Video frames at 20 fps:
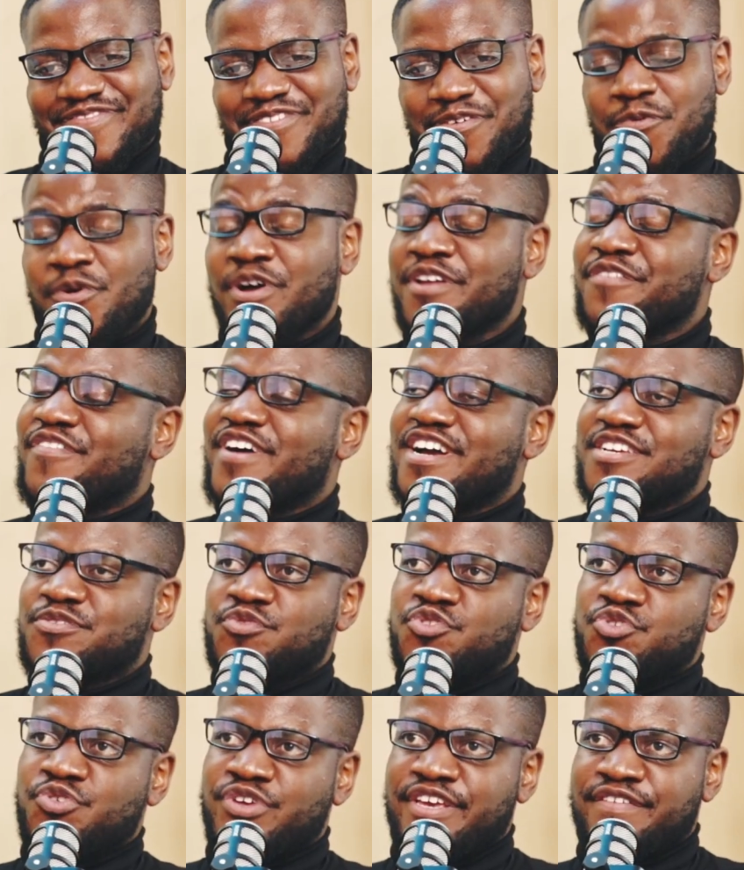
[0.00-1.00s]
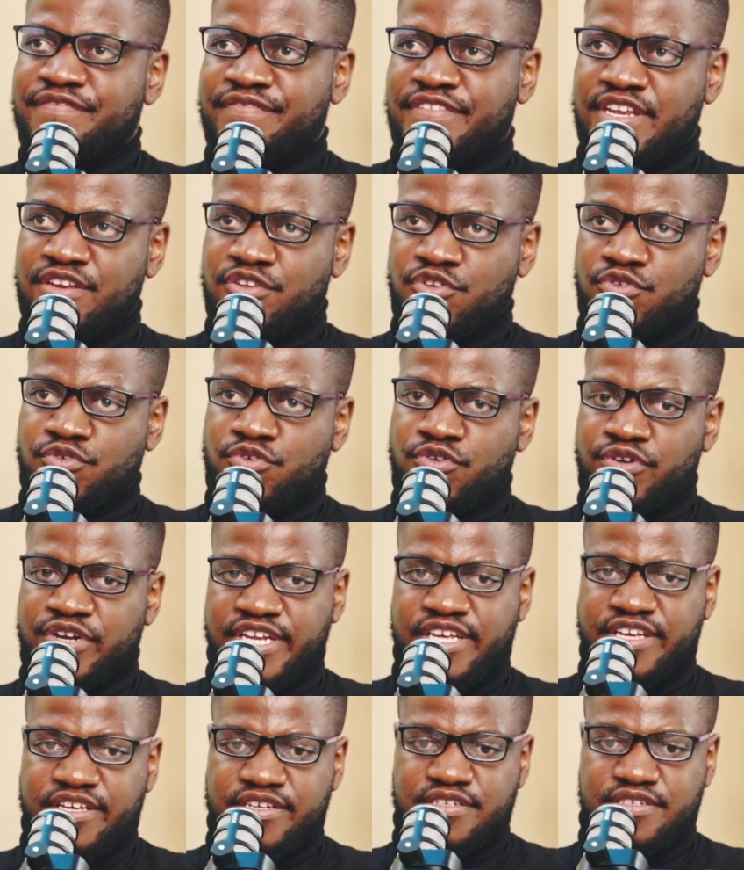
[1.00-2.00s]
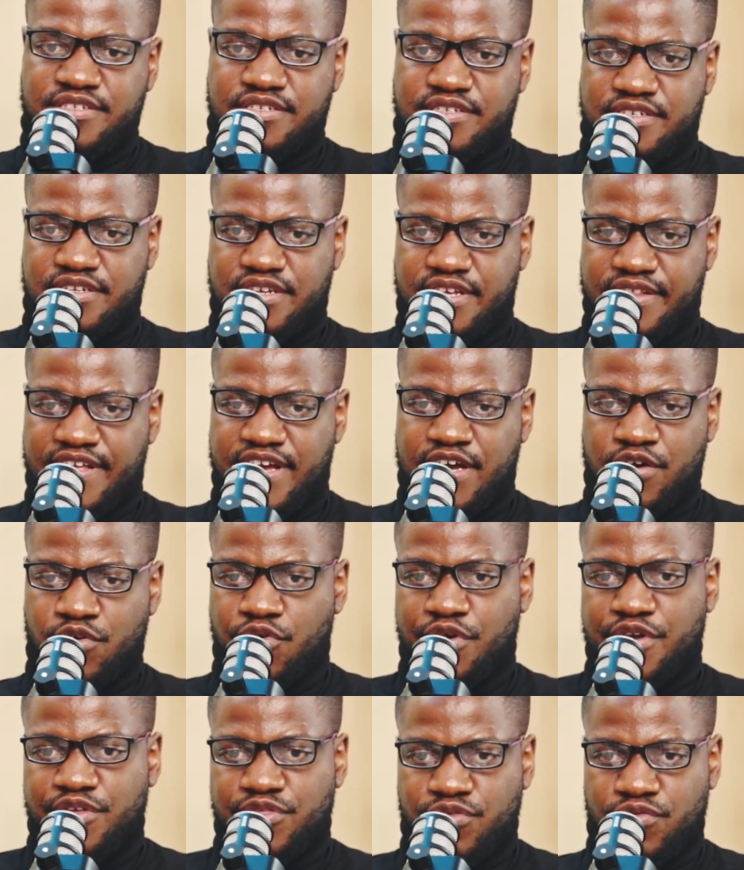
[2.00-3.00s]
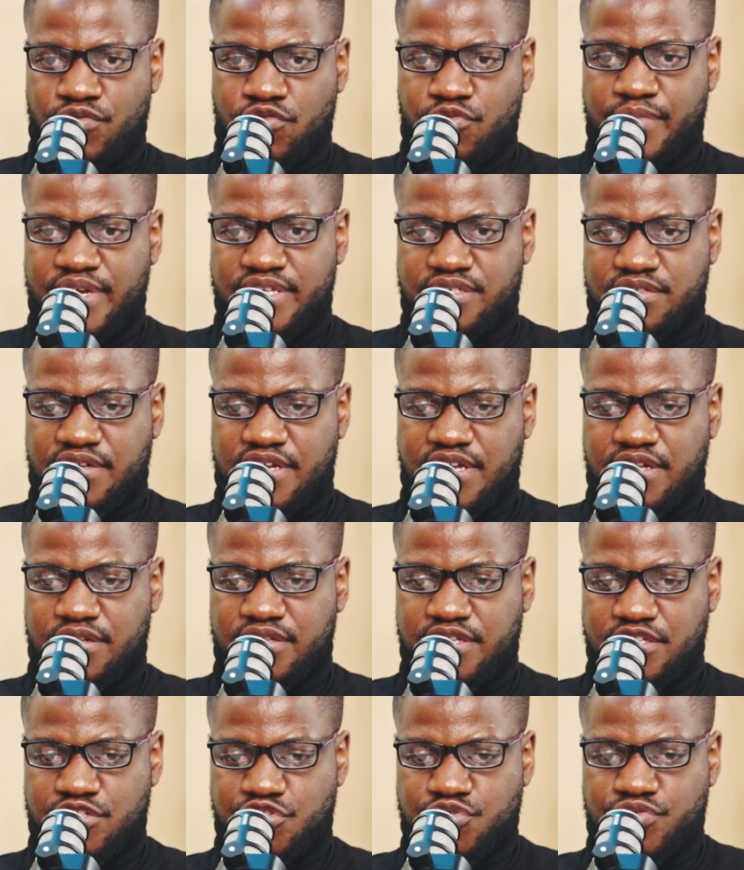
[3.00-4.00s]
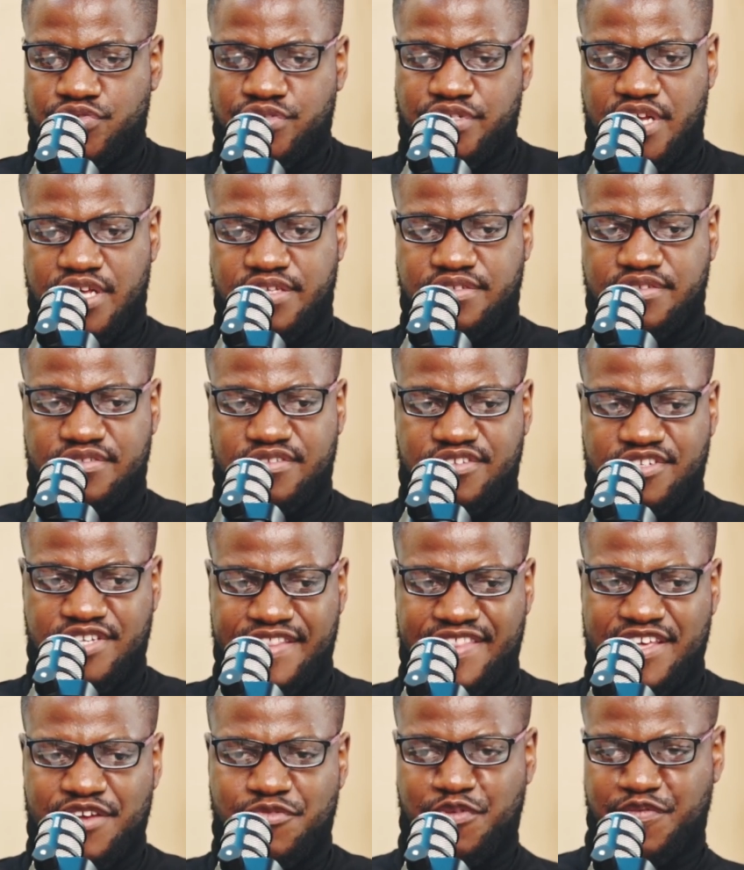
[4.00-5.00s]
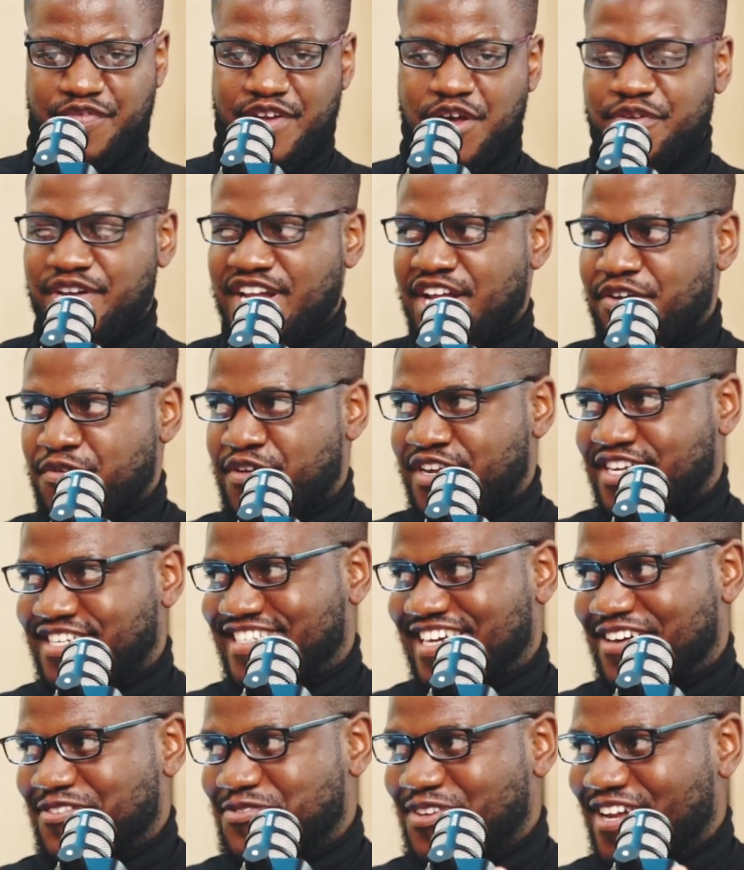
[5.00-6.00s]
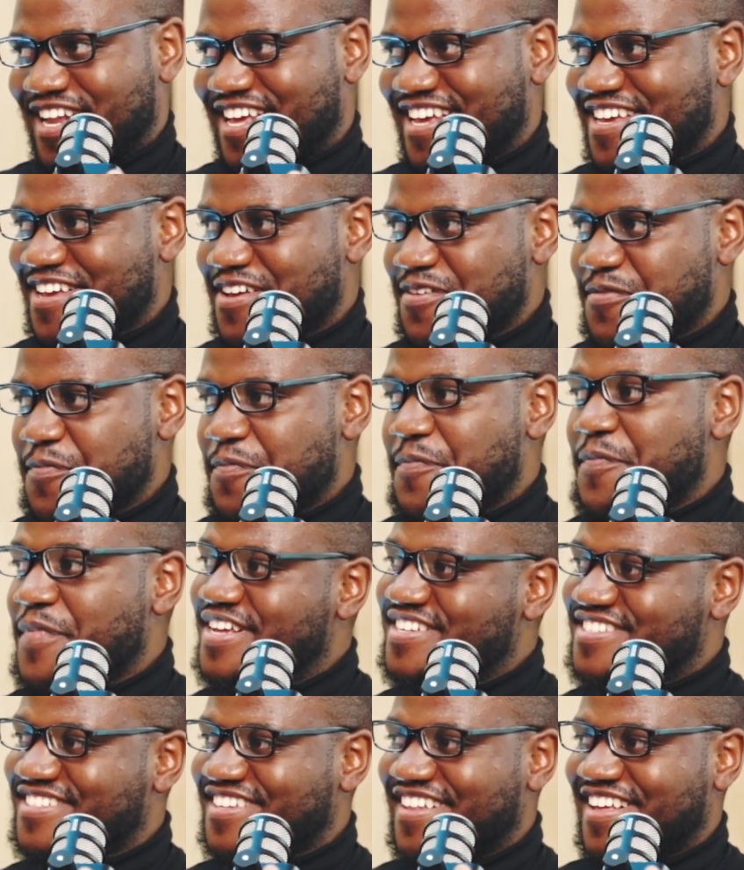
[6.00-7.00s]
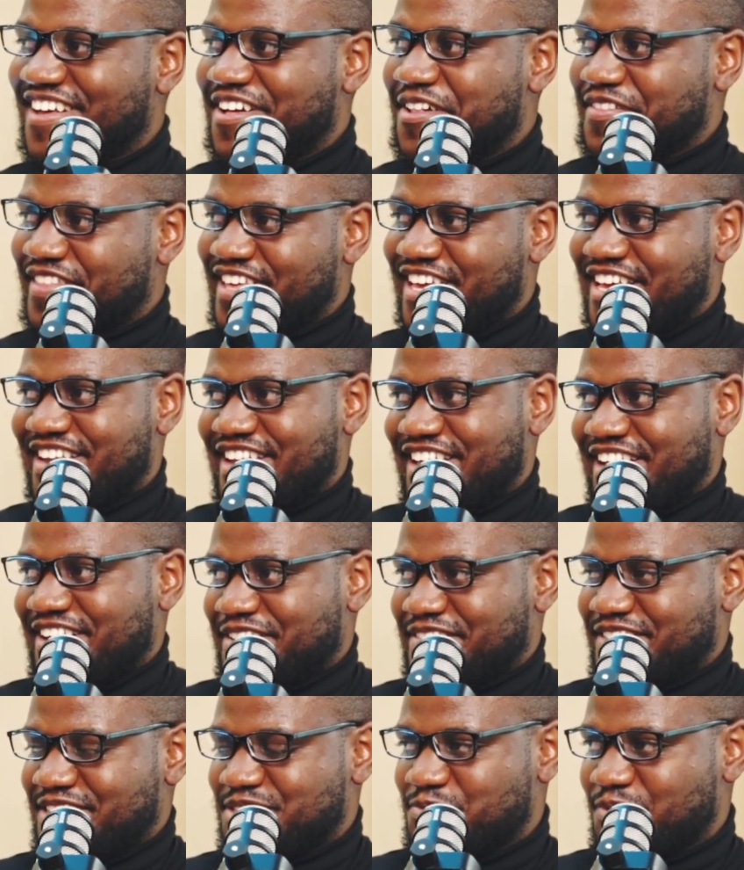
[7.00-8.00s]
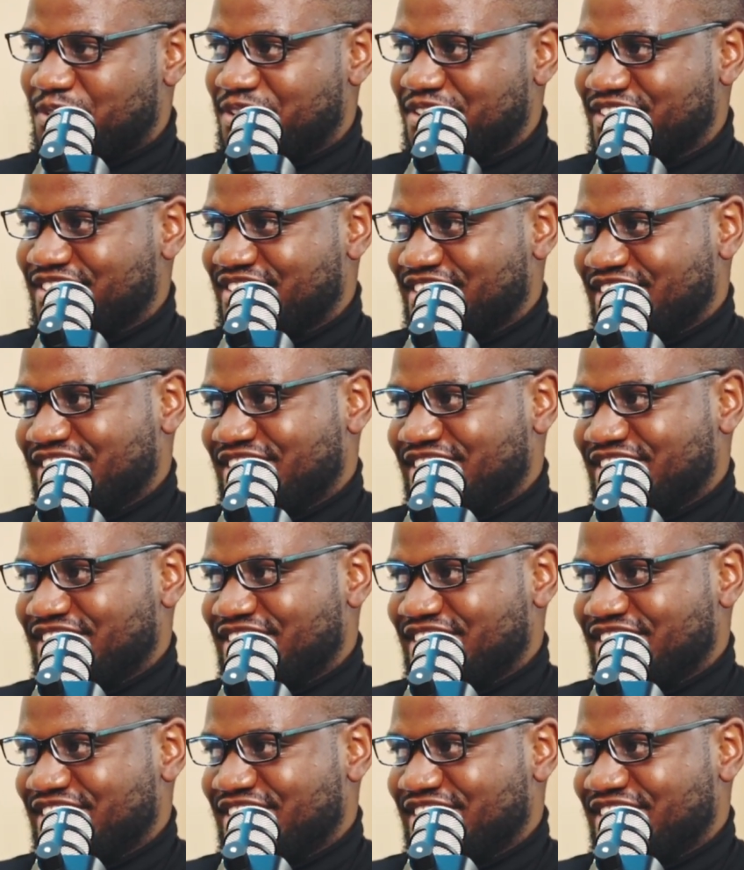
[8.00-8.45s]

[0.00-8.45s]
what advice would you give then your colleagues that are going through mental health issues? Because I think we've now narrowed it down to like mental health in health as well.